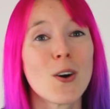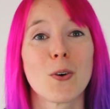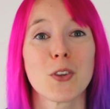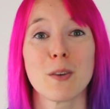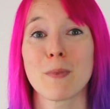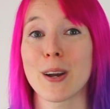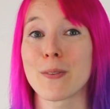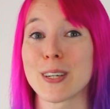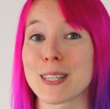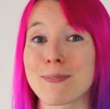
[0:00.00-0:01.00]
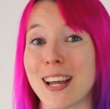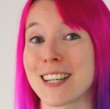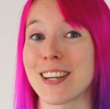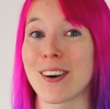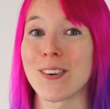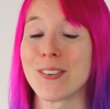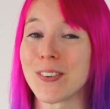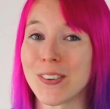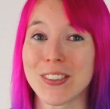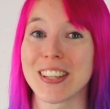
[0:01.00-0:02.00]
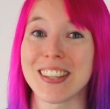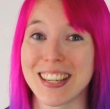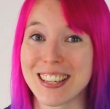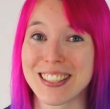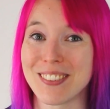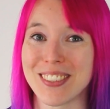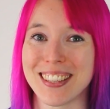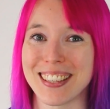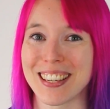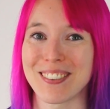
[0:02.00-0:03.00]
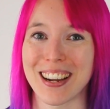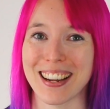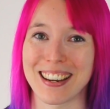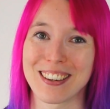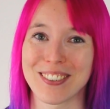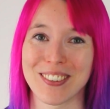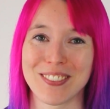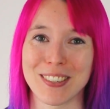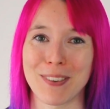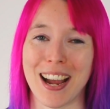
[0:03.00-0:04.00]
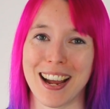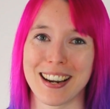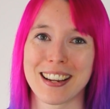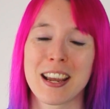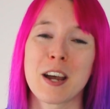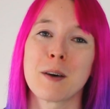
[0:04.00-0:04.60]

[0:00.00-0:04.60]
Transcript: or you might want to splash out on all the things you've been thinking about getting from Japan.